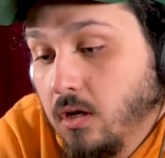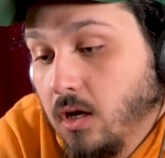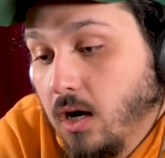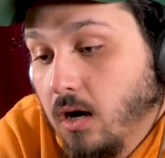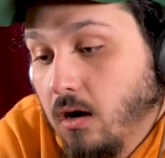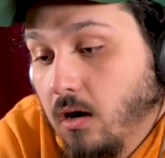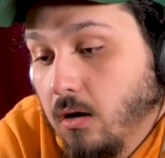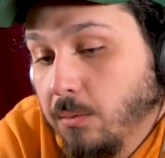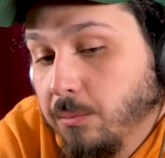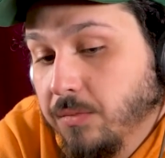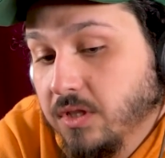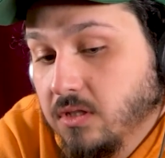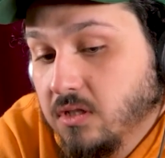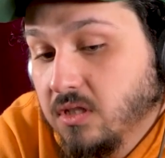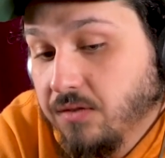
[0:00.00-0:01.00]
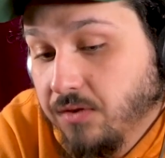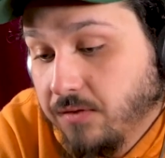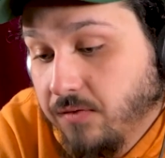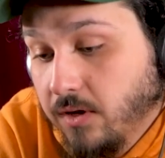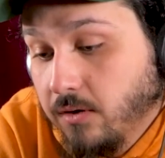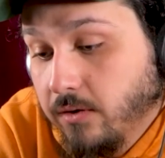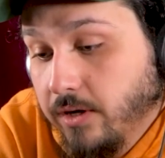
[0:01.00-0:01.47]
The
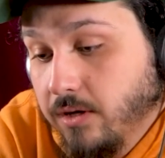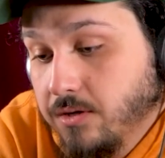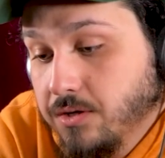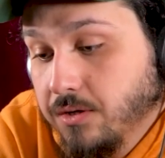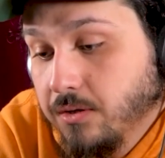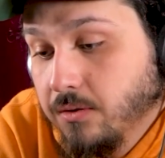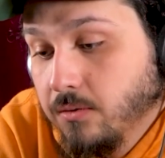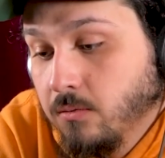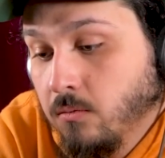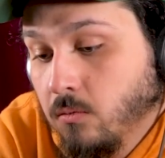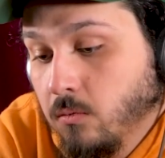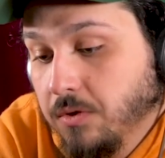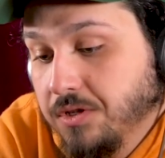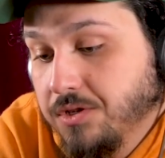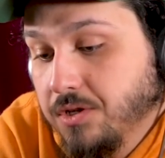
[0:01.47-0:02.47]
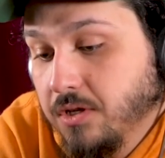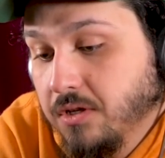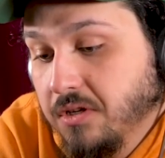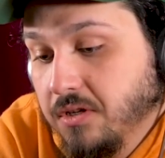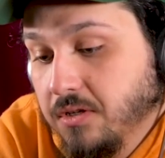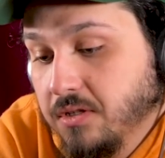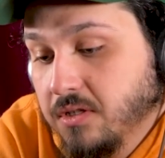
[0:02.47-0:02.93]
Civic Federation, which
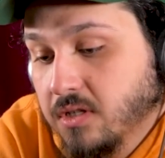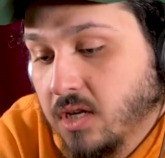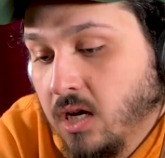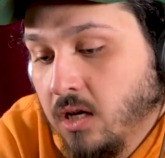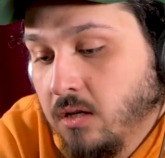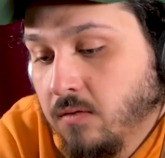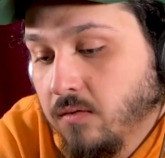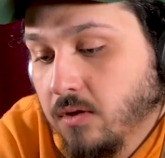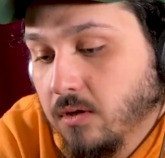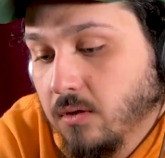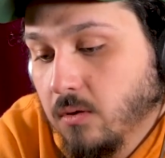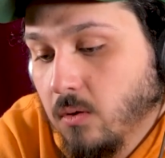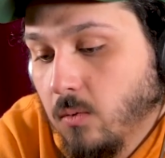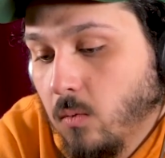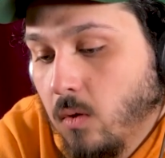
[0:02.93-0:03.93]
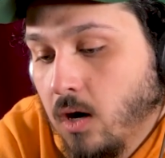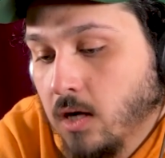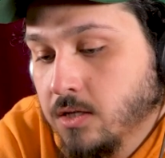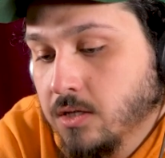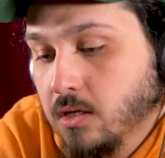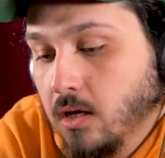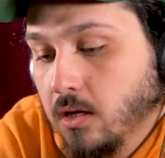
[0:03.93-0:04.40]
is kind of a
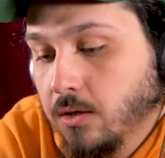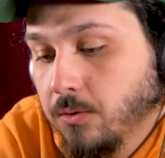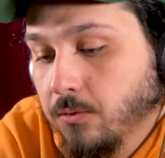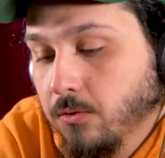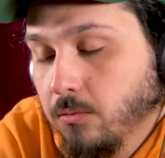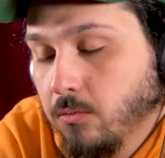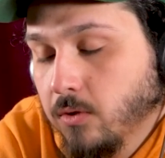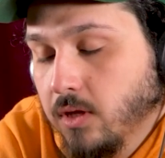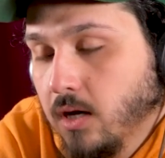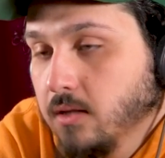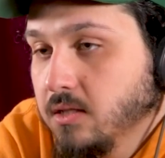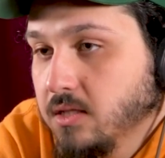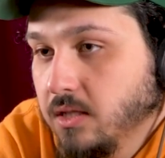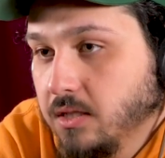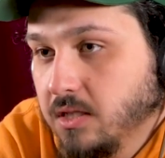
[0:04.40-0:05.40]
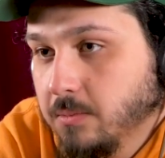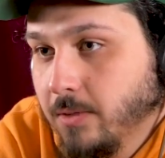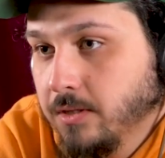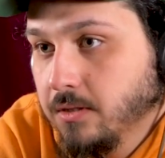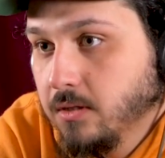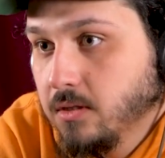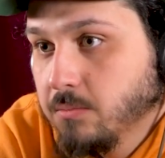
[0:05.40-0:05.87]
watchdog group with how the city
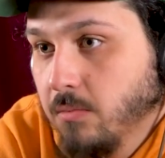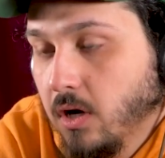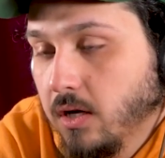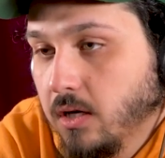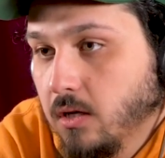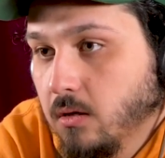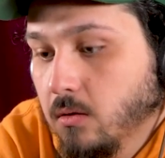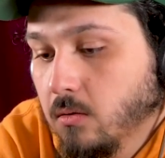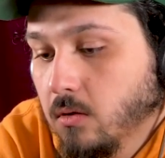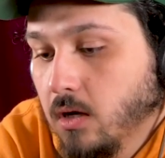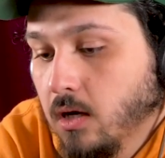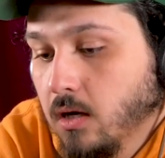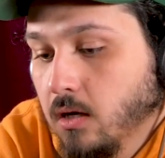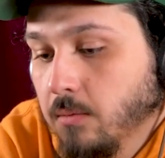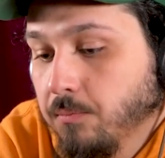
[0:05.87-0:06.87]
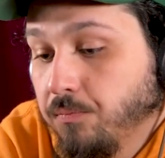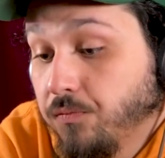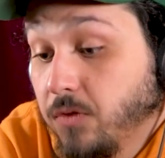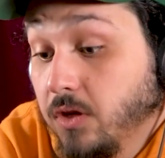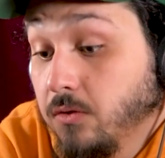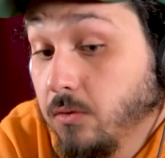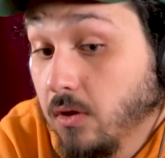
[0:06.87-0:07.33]
spends its money.
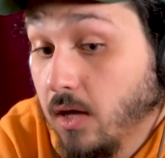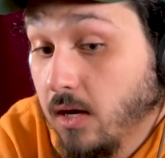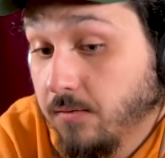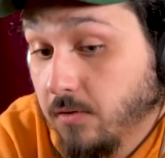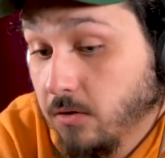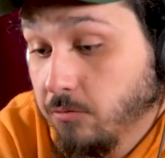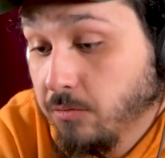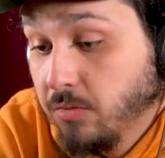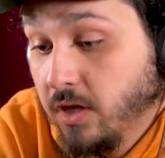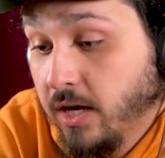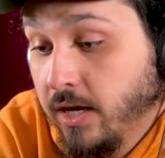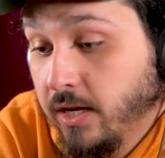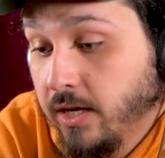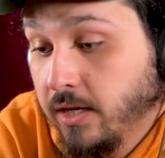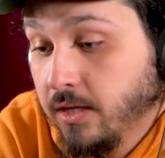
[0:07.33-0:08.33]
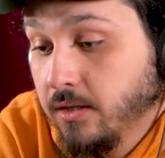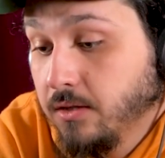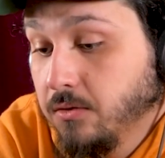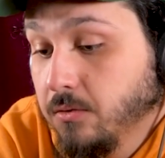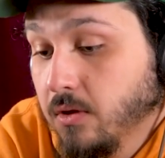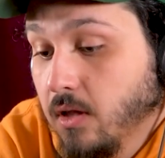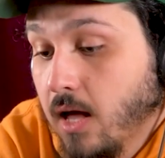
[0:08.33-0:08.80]
They do a lot of urban planning and they
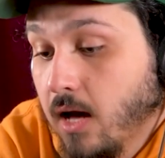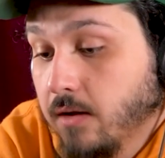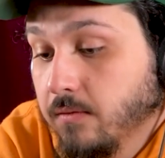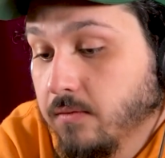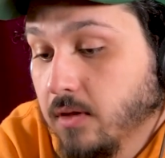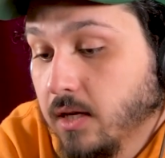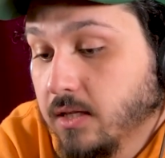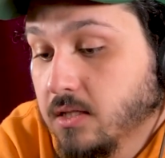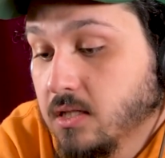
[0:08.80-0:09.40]
do a lot of like